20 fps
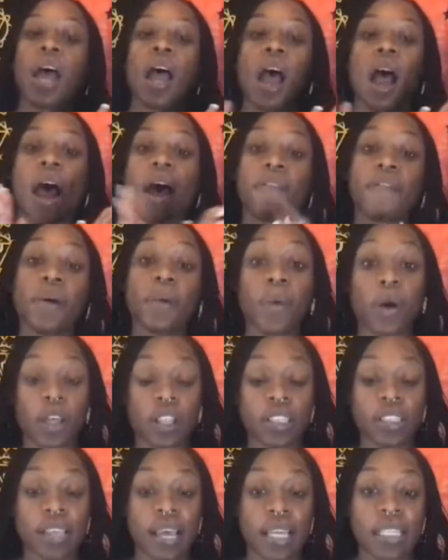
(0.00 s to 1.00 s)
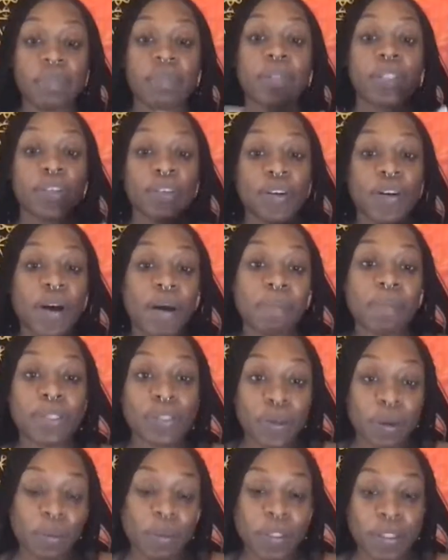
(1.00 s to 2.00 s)
I fuck with all the signs, but I'm a
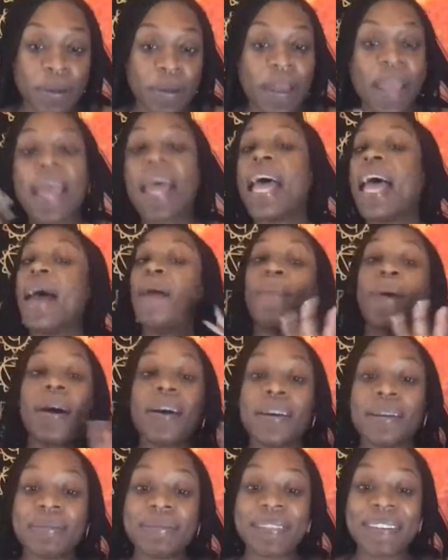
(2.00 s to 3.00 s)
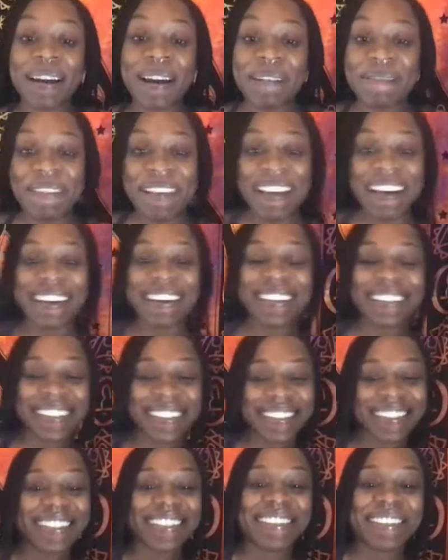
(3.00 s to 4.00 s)
Scorpio. Welcome, Scorpios.
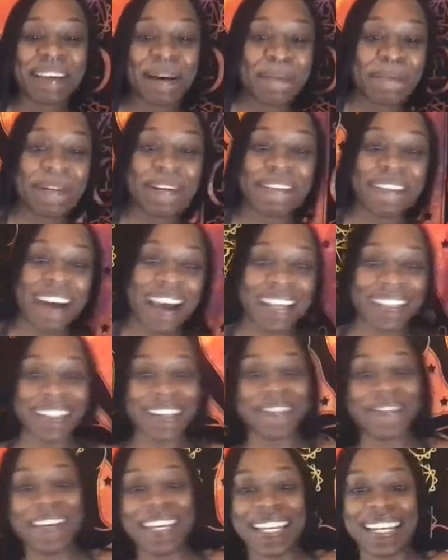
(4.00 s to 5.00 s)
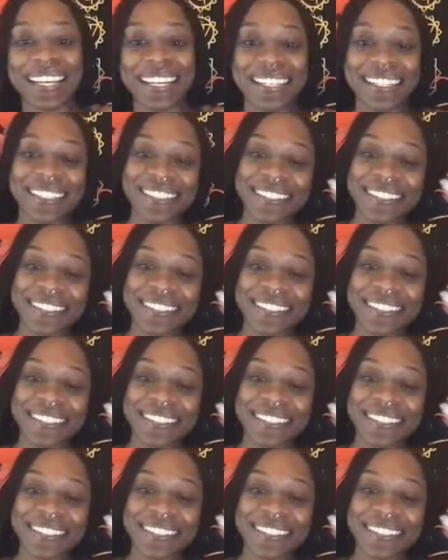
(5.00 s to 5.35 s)
Summer Rising Venus.